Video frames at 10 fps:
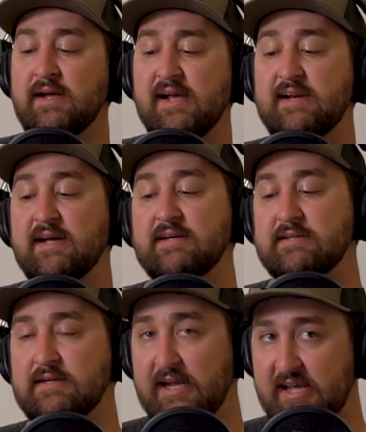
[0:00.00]
And
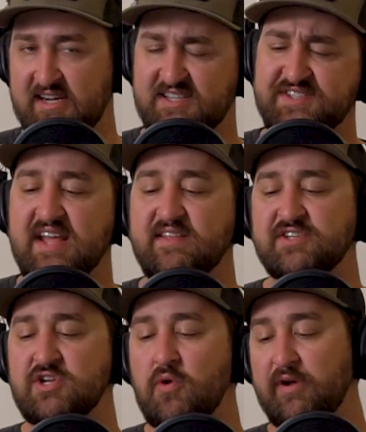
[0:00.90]
again, I say
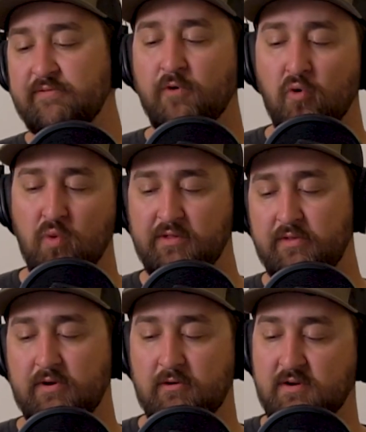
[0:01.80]
this knowing full well
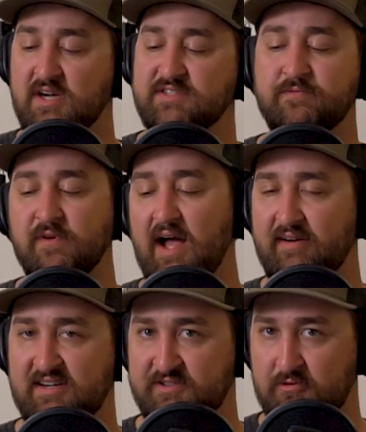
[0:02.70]
that there are tons of fly
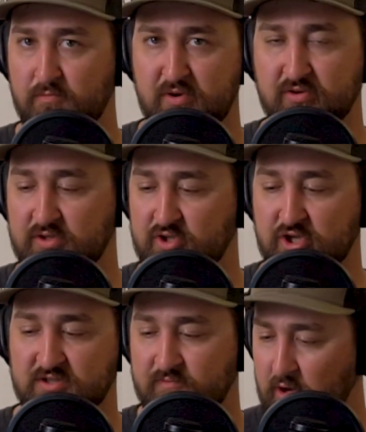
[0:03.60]
lines that are built
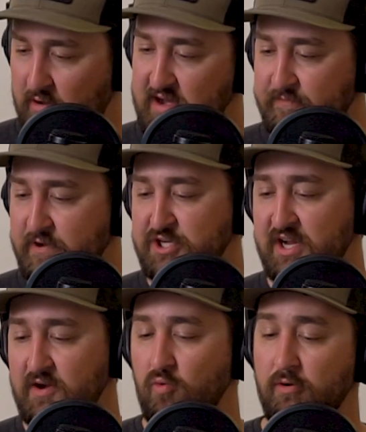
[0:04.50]
just for creek
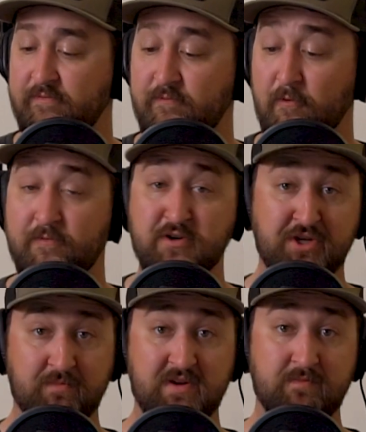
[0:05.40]
fishing or for
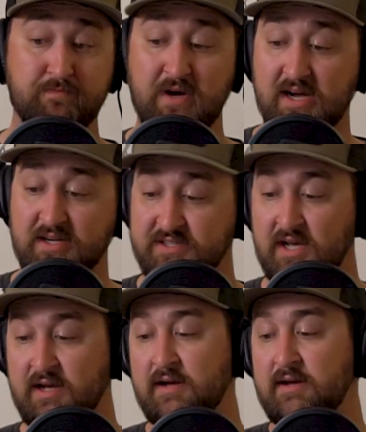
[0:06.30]
fishing big bugs.
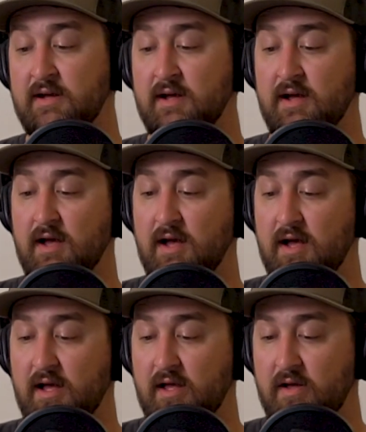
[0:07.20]

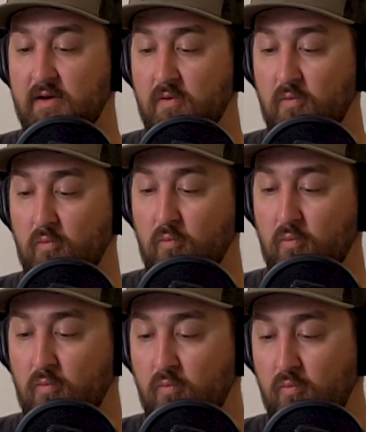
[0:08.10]
Uh,
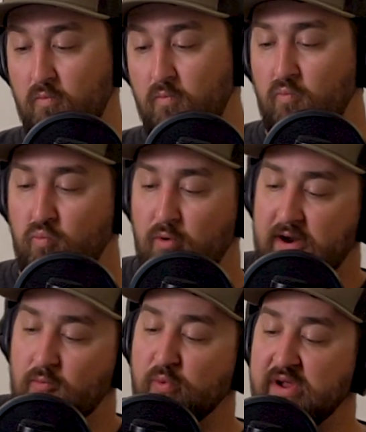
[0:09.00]
what
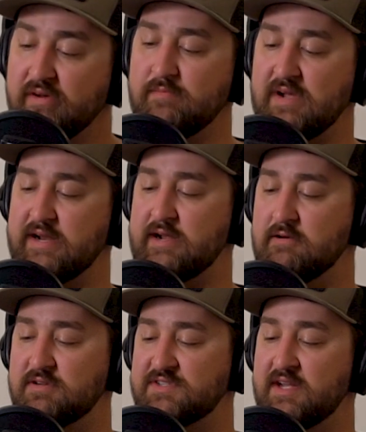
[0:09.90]
I really mean
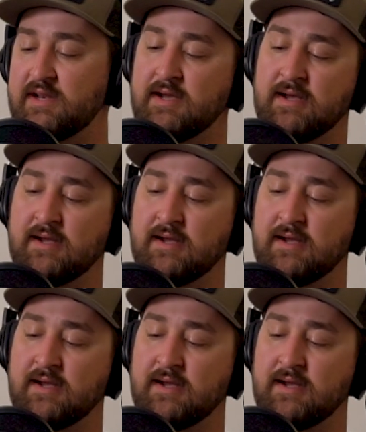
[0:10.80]
here is that